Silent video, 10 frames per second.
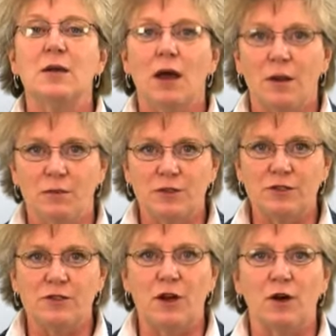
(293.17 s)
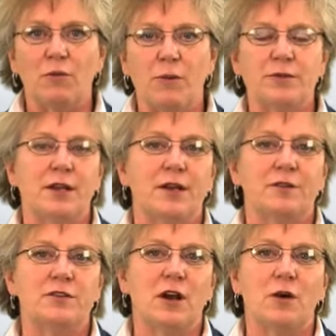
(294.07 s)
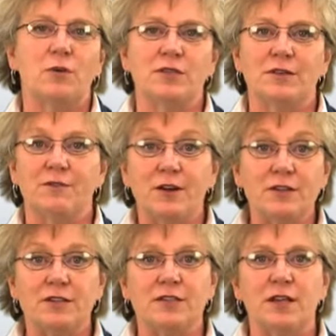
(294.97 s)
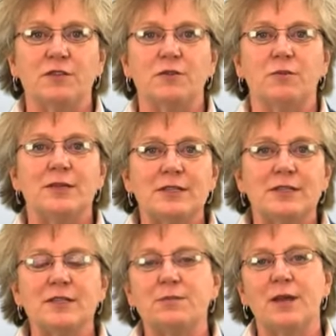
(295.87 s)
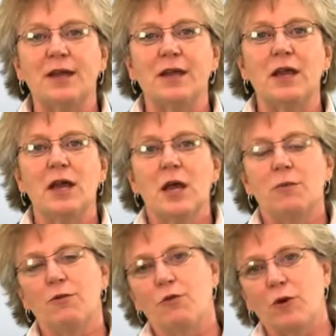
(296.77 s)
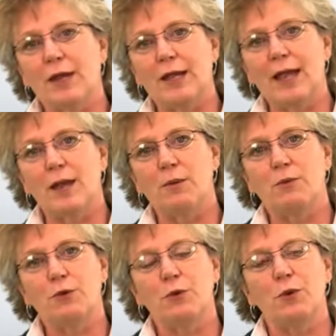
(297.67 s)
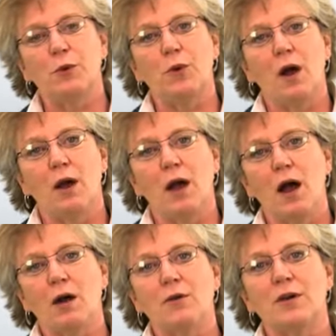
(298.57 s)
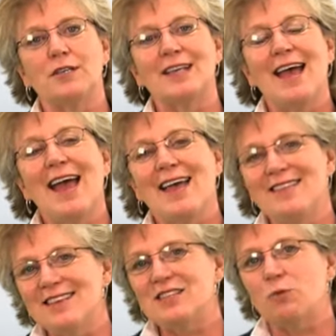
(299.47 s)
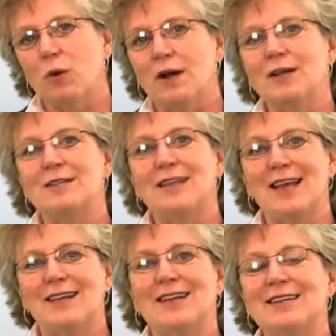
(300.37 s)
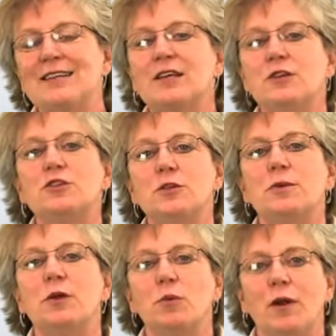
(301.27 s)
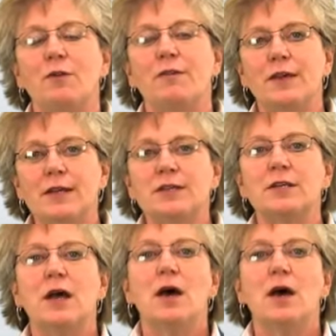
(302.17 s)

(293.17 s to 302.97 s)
Mr. Stark, Representative Stark, was a very successful businessman before he came to Congress, and this was and continues to be one of his